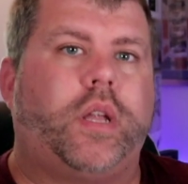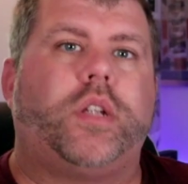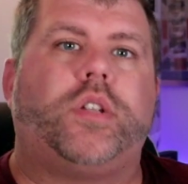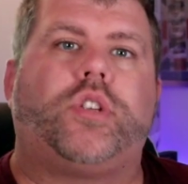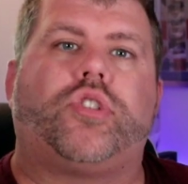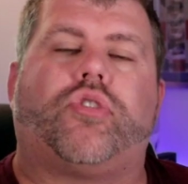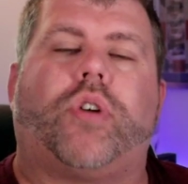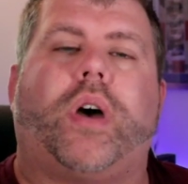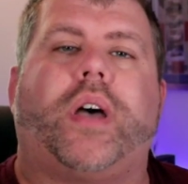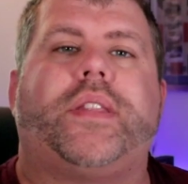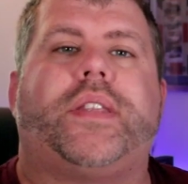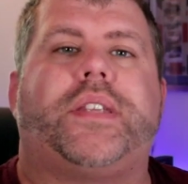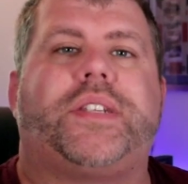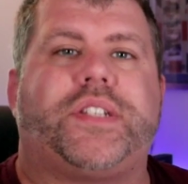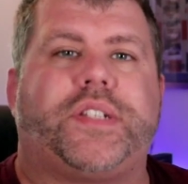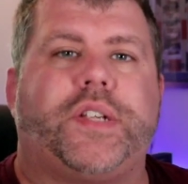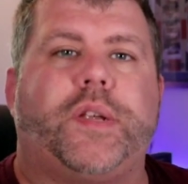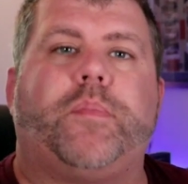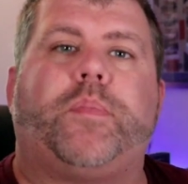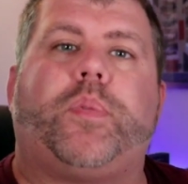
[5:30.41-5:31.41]
Try the
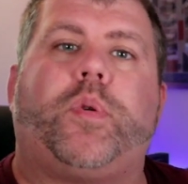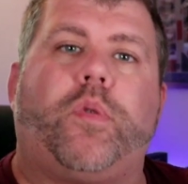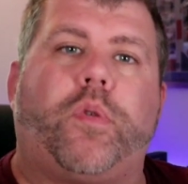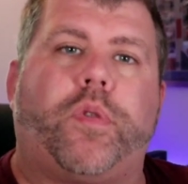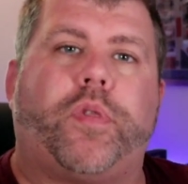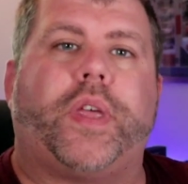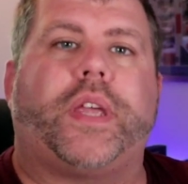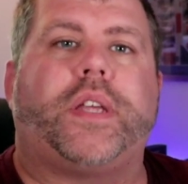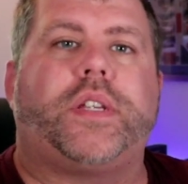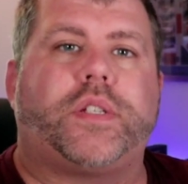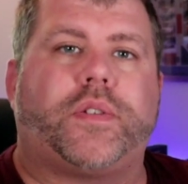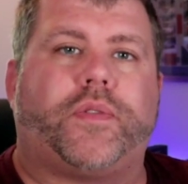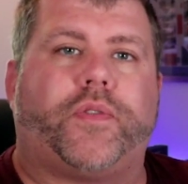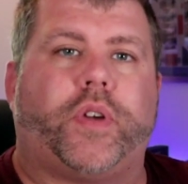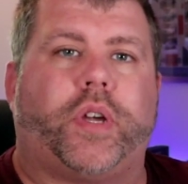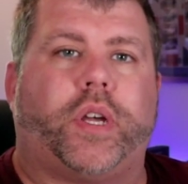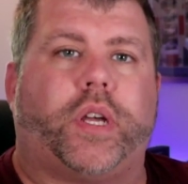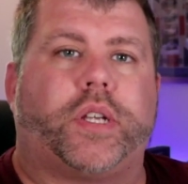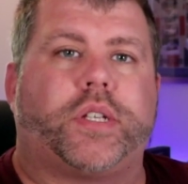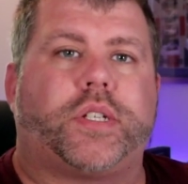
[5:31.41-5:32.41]
simple things
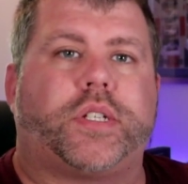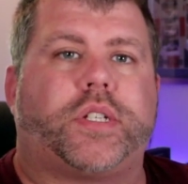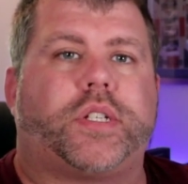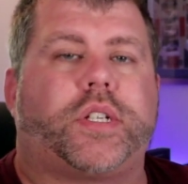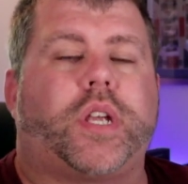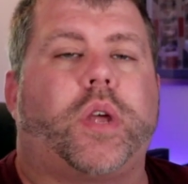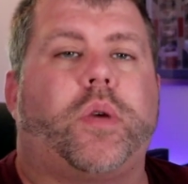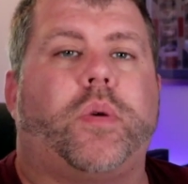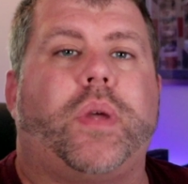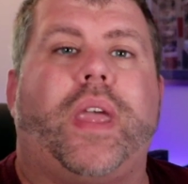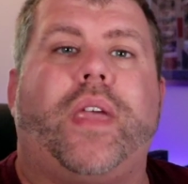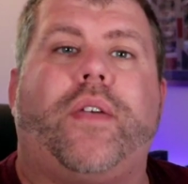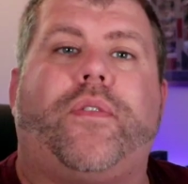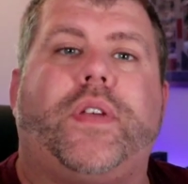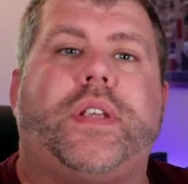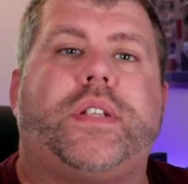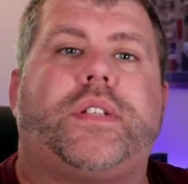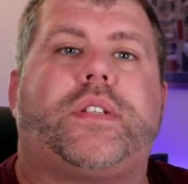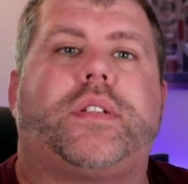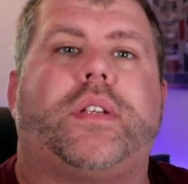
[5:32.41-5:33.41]
first. So
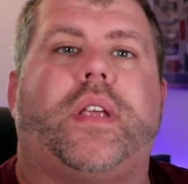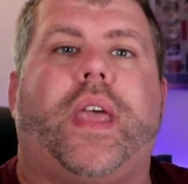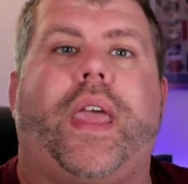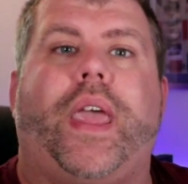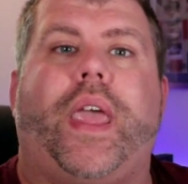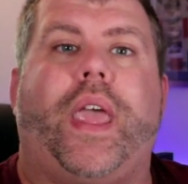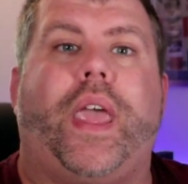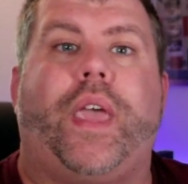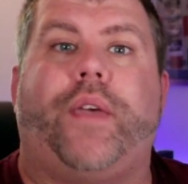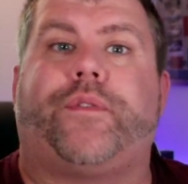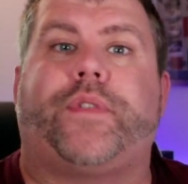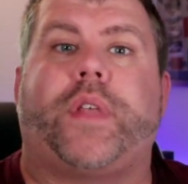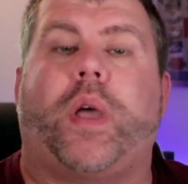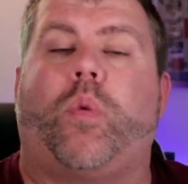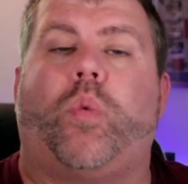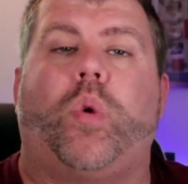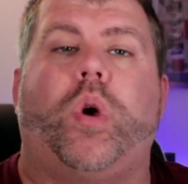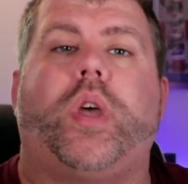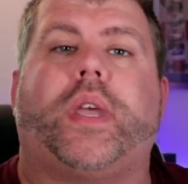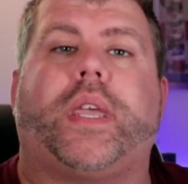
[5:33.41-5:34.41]
if they're
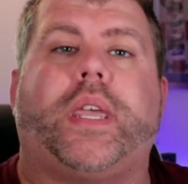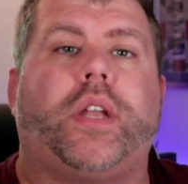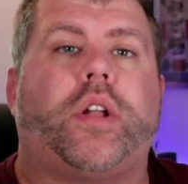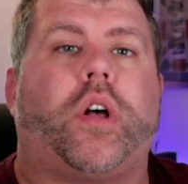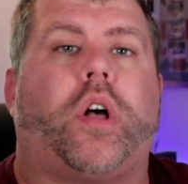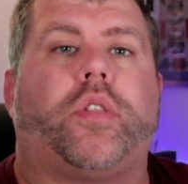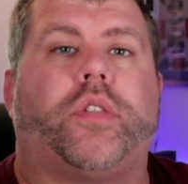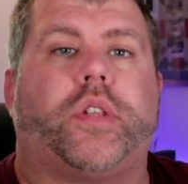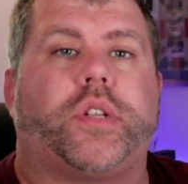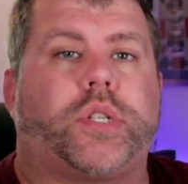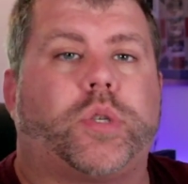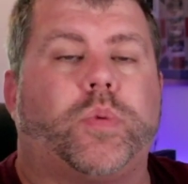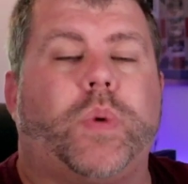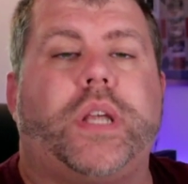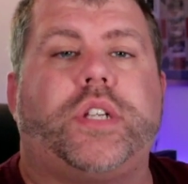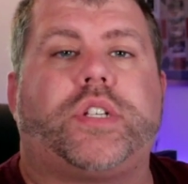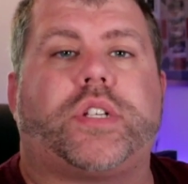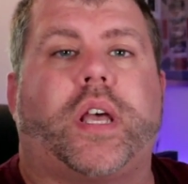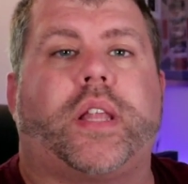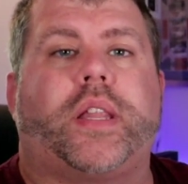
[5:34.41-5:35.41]
working on the
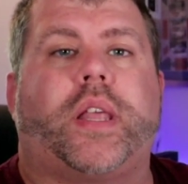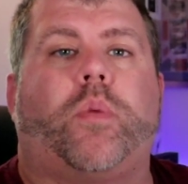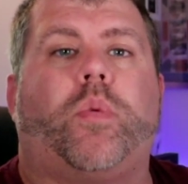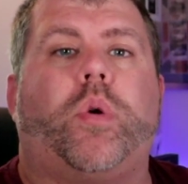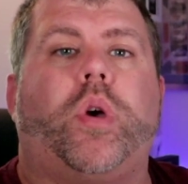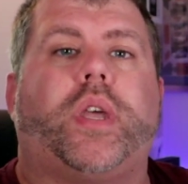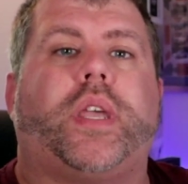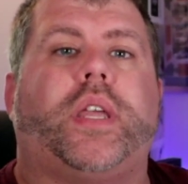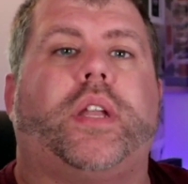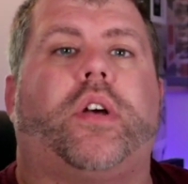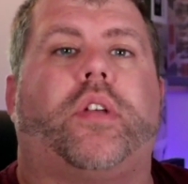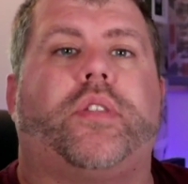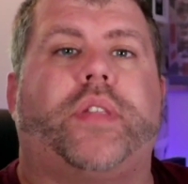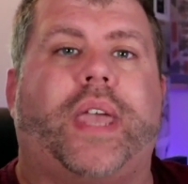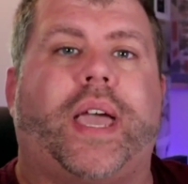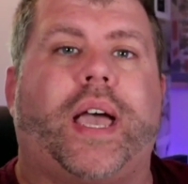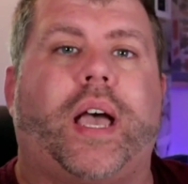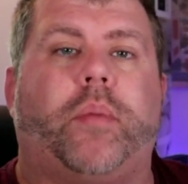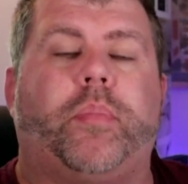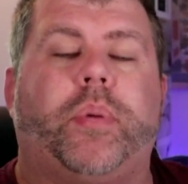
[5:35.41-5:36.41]
switch and they're working on
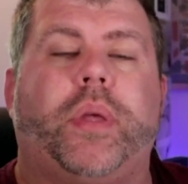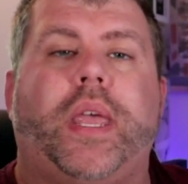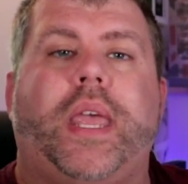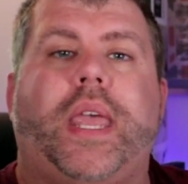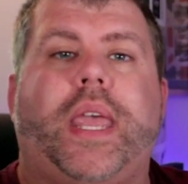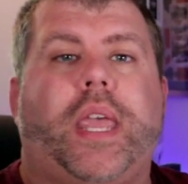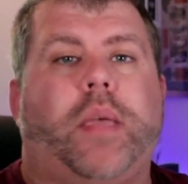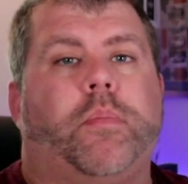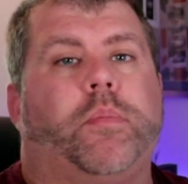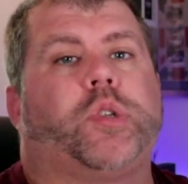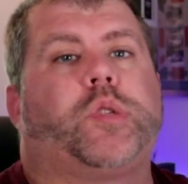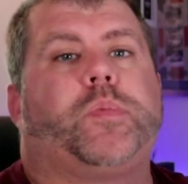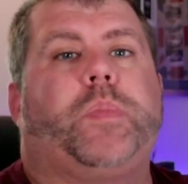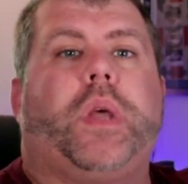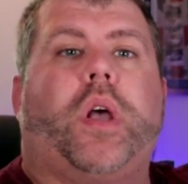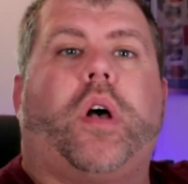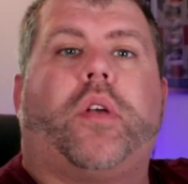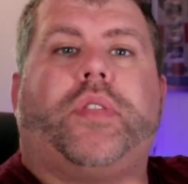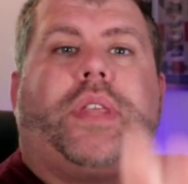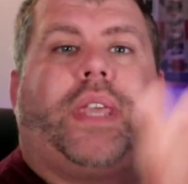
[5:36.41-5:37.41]
the app, it must
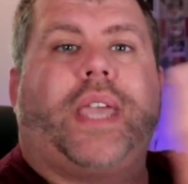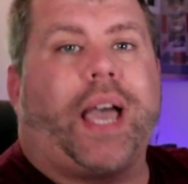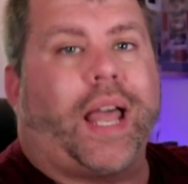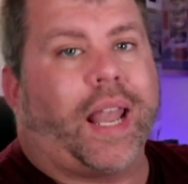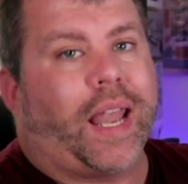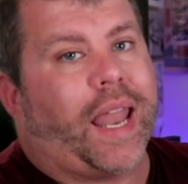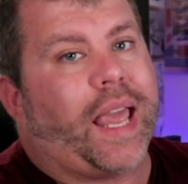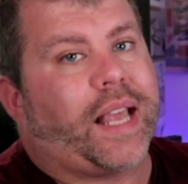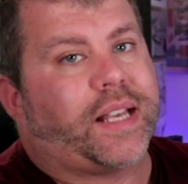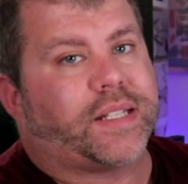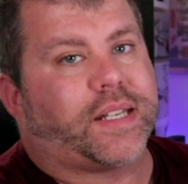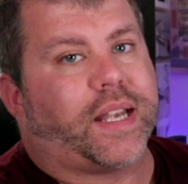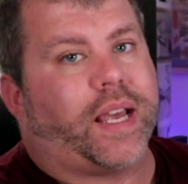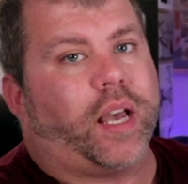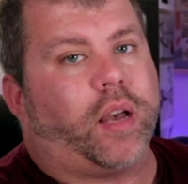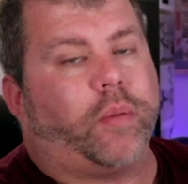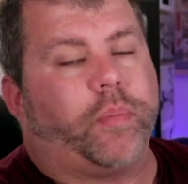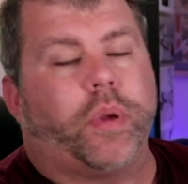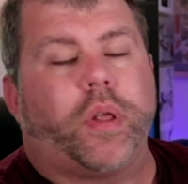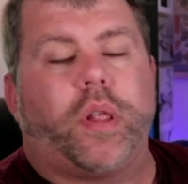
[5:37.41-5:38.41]
be on the Alexa
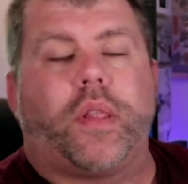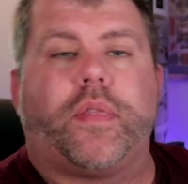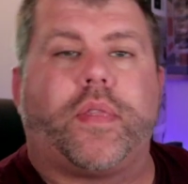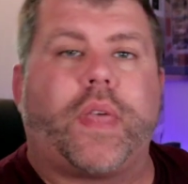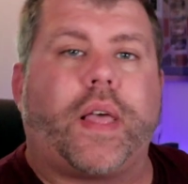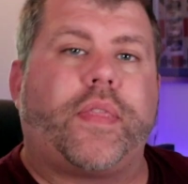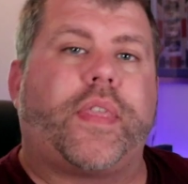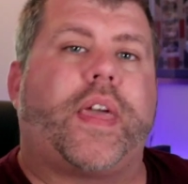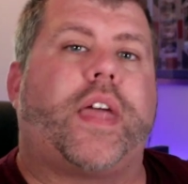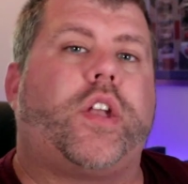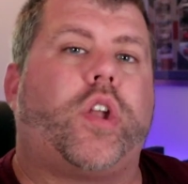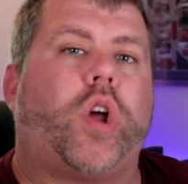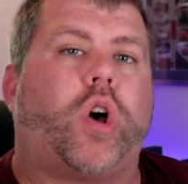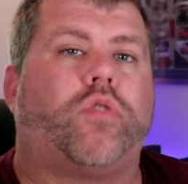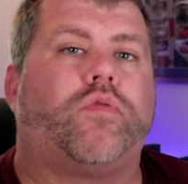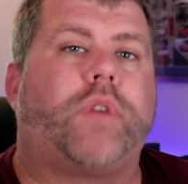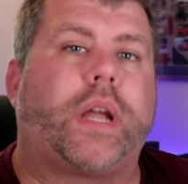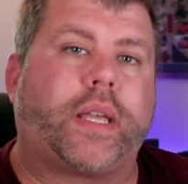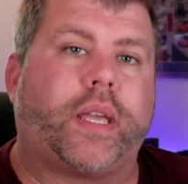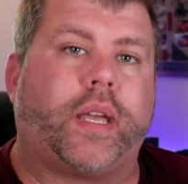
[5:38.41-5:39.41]
app that they're
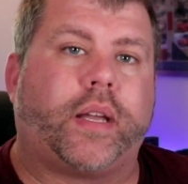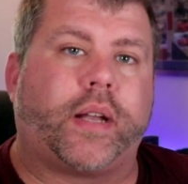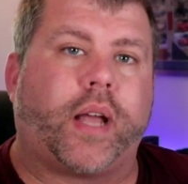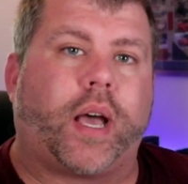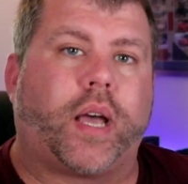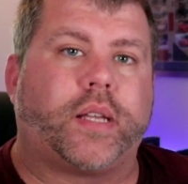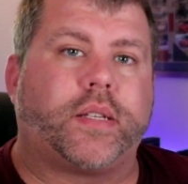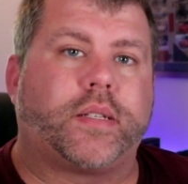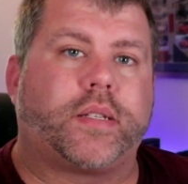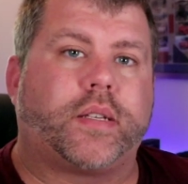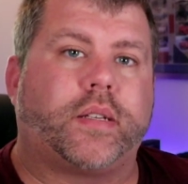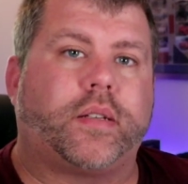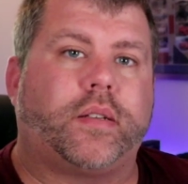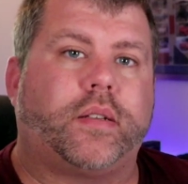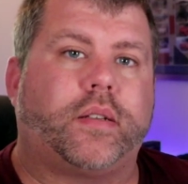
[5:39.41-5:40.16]
not recognized.